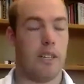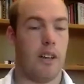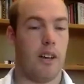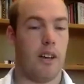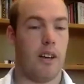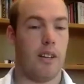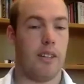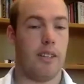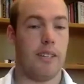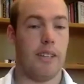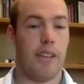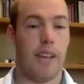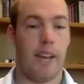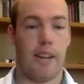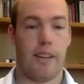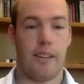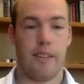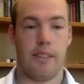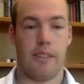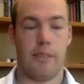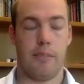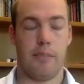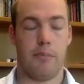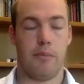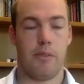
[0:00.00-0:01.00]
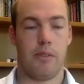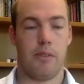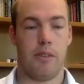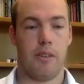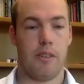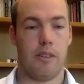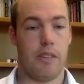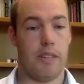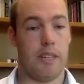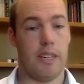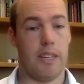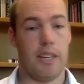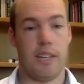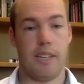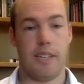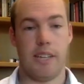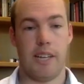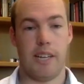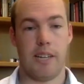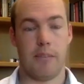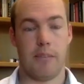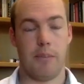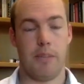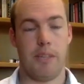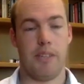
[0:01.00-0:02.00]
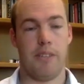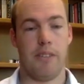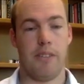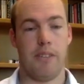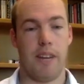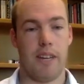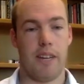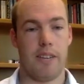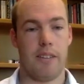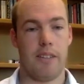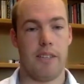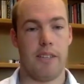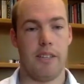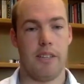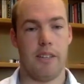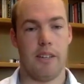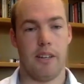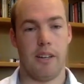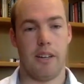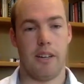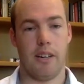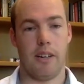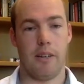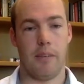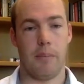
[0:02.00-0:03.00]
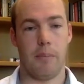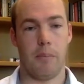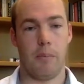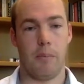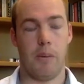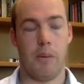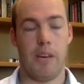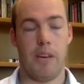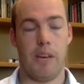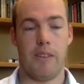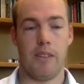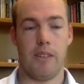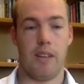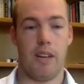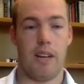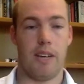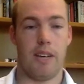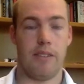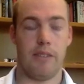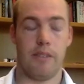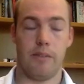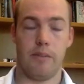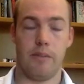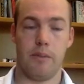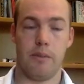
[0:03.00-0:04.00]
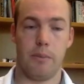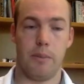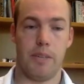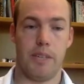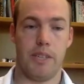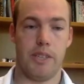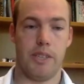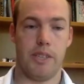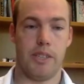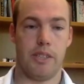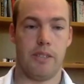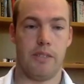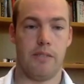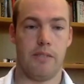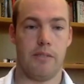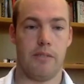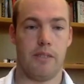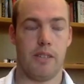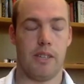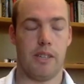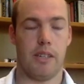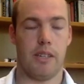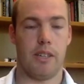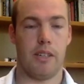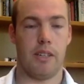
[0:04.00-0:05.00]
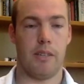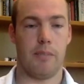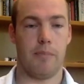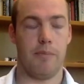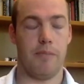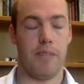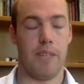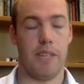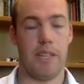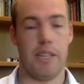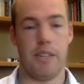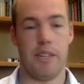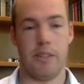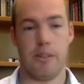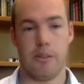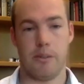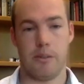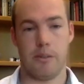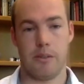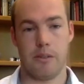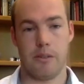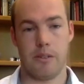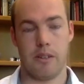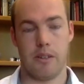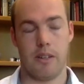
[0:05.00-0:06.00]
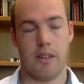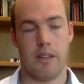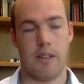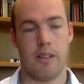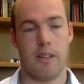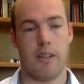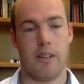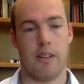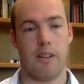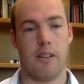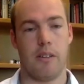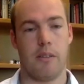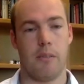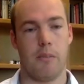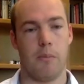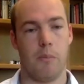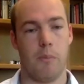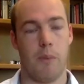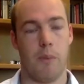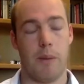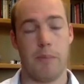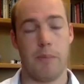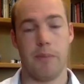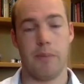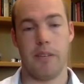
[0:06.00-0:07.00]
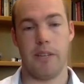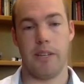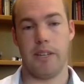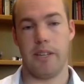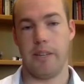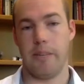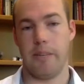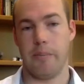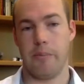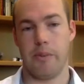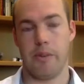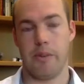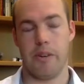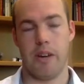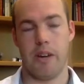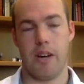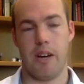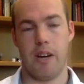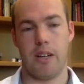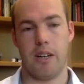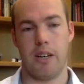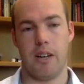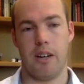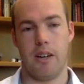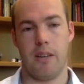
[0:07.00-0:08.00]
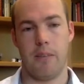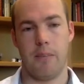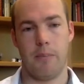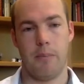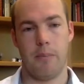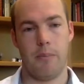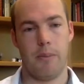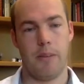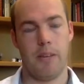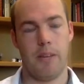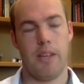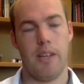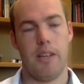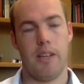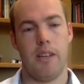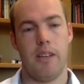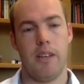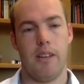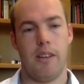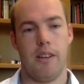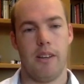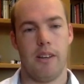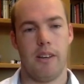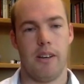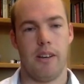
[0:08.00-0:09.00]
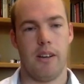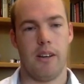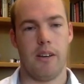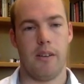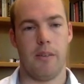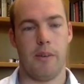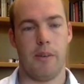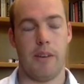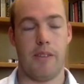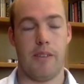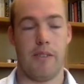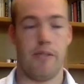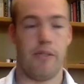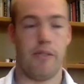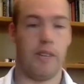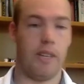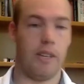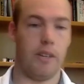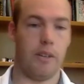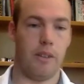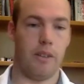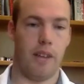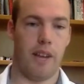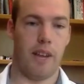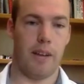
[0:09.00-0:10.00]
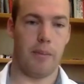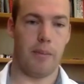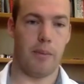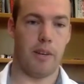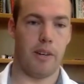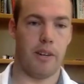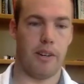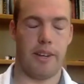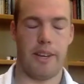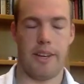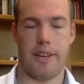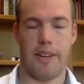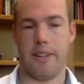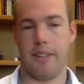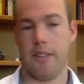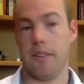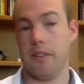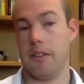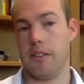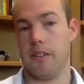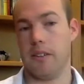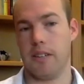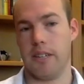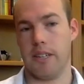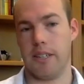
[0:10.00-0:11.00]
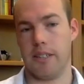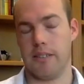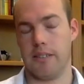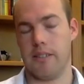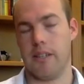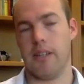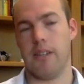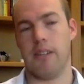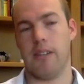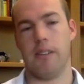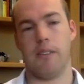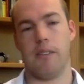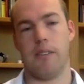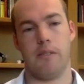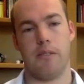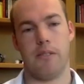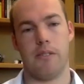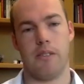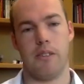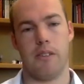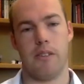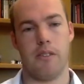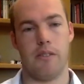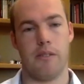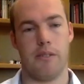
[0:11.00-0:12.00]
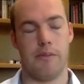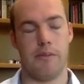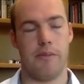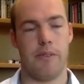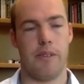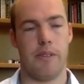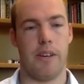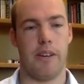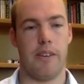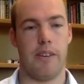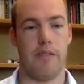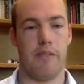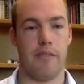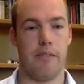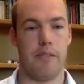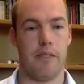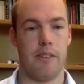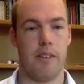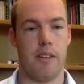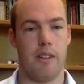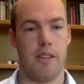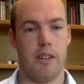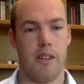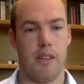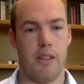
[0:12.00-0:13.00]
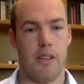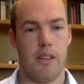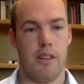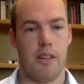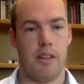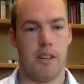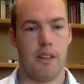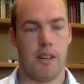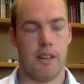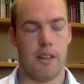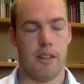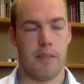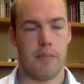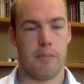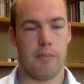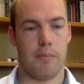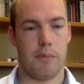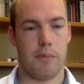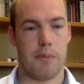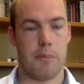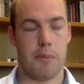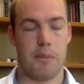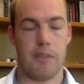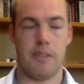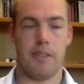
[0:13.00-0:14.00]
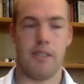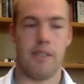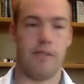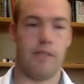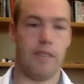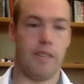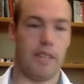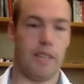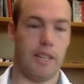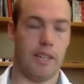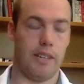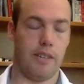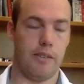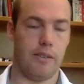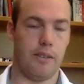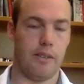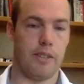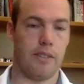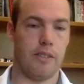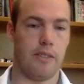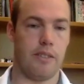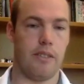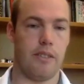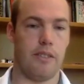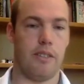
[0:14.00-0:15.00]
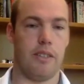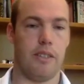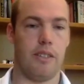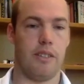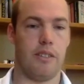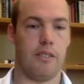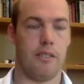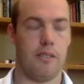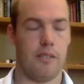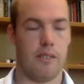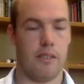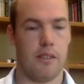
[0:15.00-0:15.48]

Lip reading: contact Imtra. You can contact me directly. We have a lot of information, videos on our website, imtra.com. Mm-hmm. We have a video library and a learning center. So if you have specific interests, you can